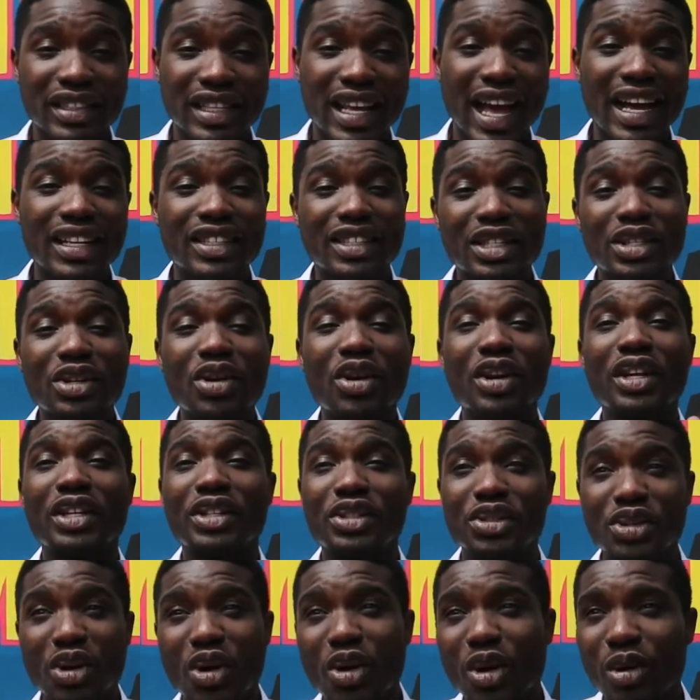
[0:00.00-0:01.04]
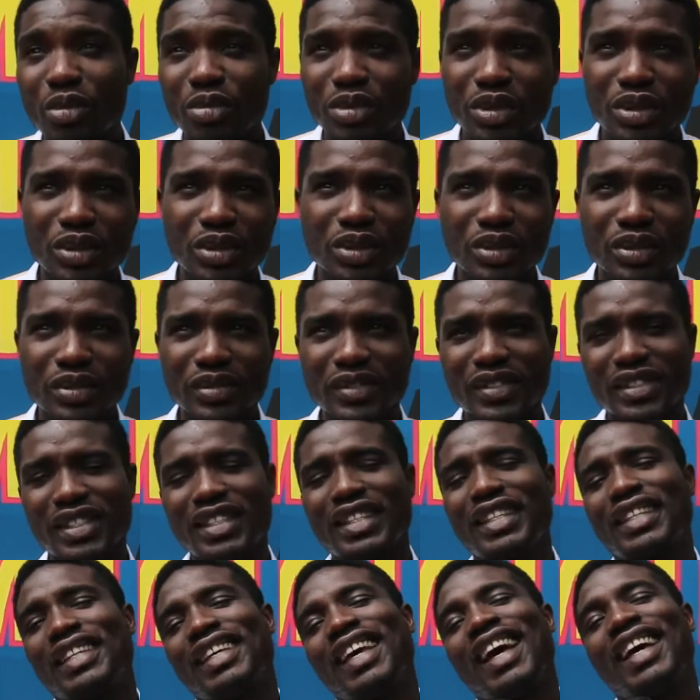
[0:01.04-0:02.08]
actually got a job, you know,
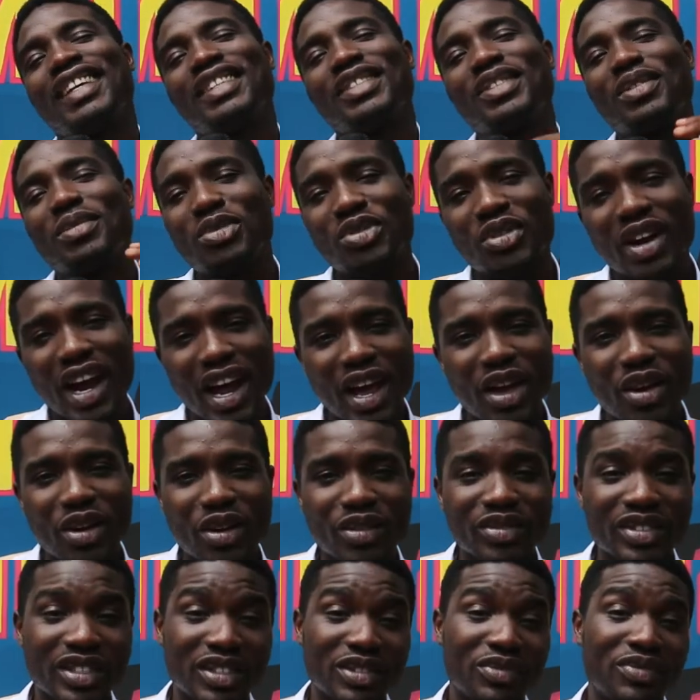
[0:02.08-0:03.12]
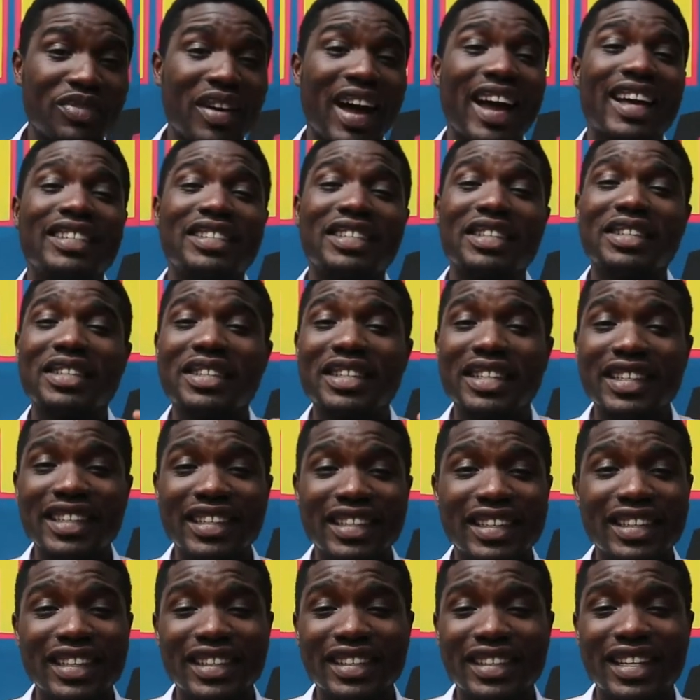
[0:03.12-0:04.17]
he has some triumphs, he
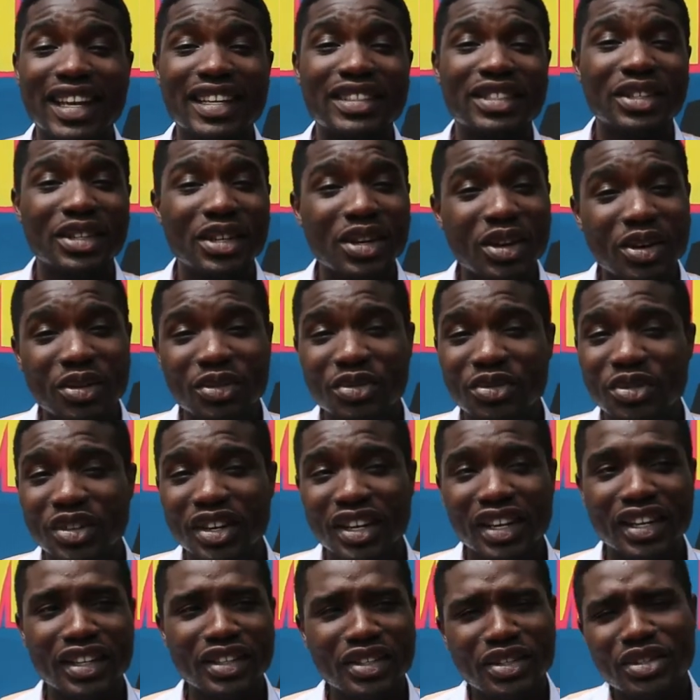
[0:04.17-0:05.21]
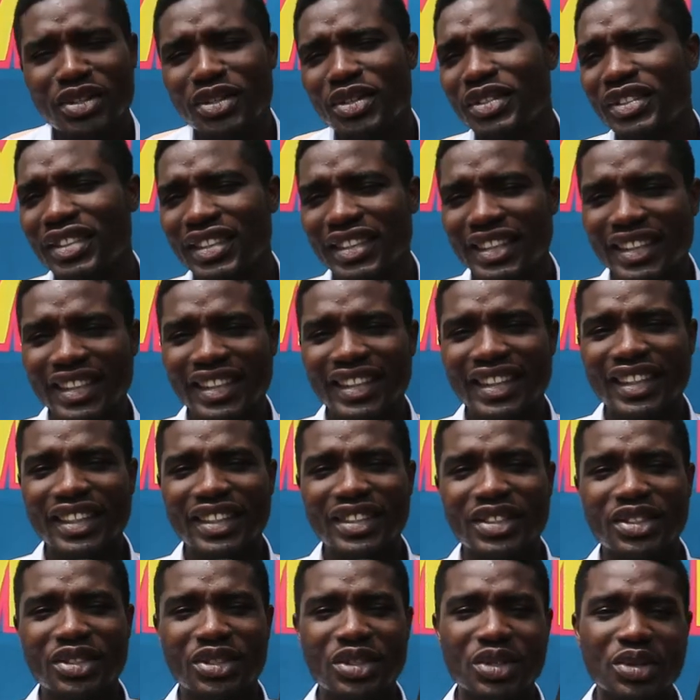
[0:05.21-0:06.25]
gets a girlfriend, you know.
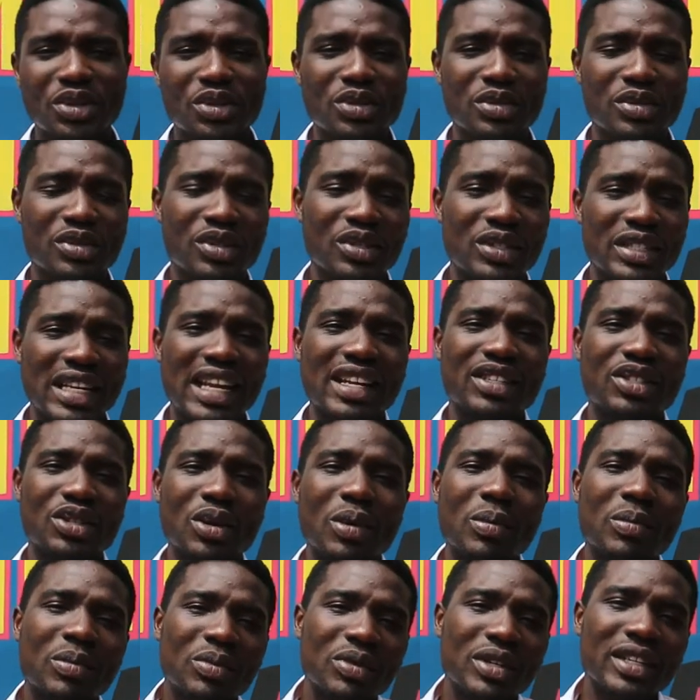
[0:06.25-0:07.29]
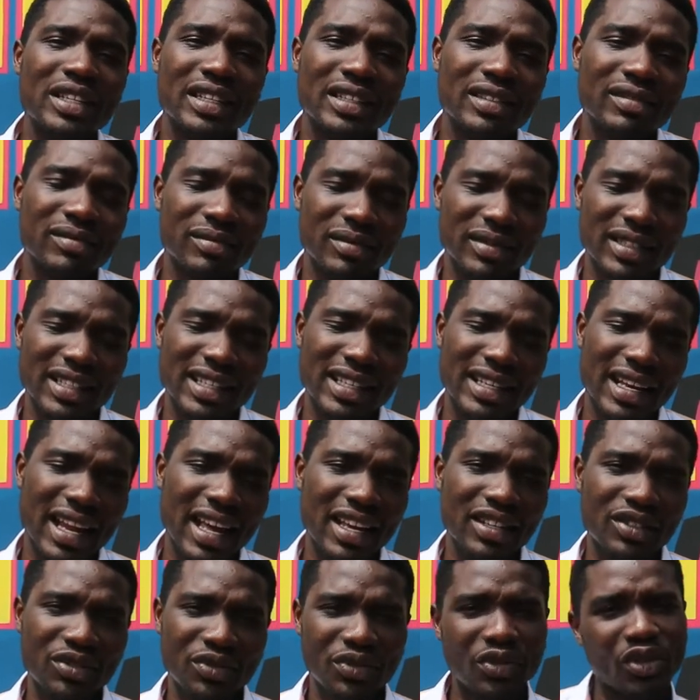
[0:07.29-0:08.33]
So those are some really
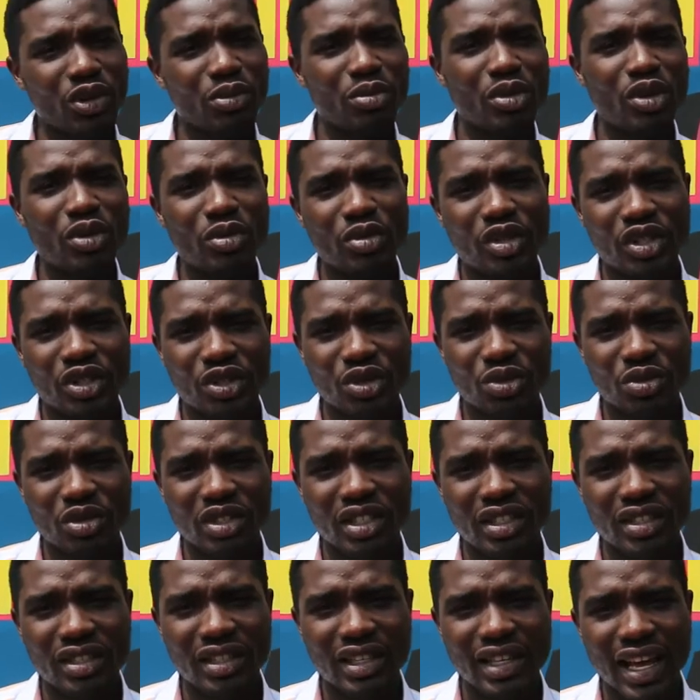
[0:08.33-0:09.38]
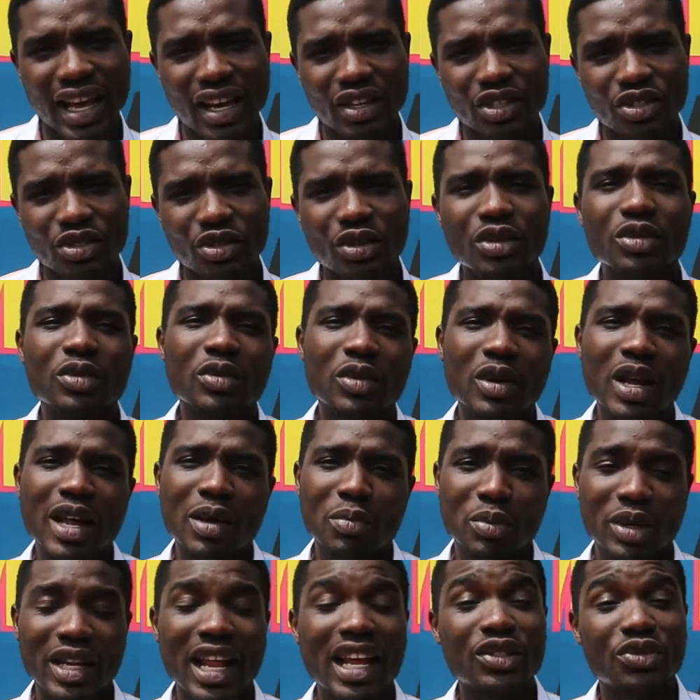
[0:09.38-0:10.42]
nice, fun moments within the action.
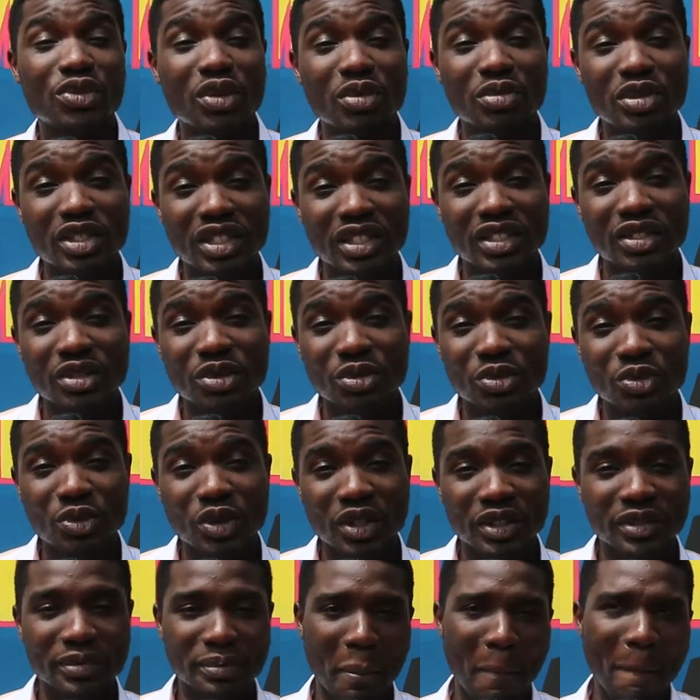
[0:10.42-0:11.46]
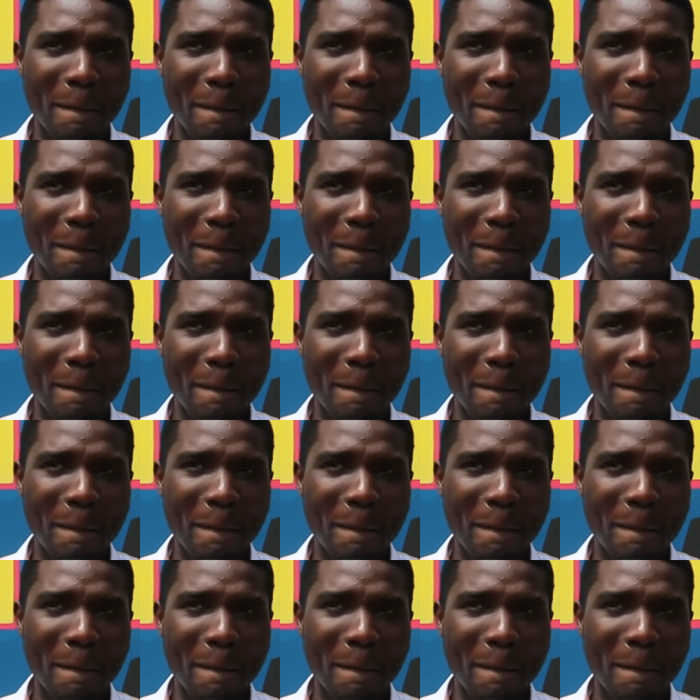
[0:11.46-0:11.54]
But that's from season one.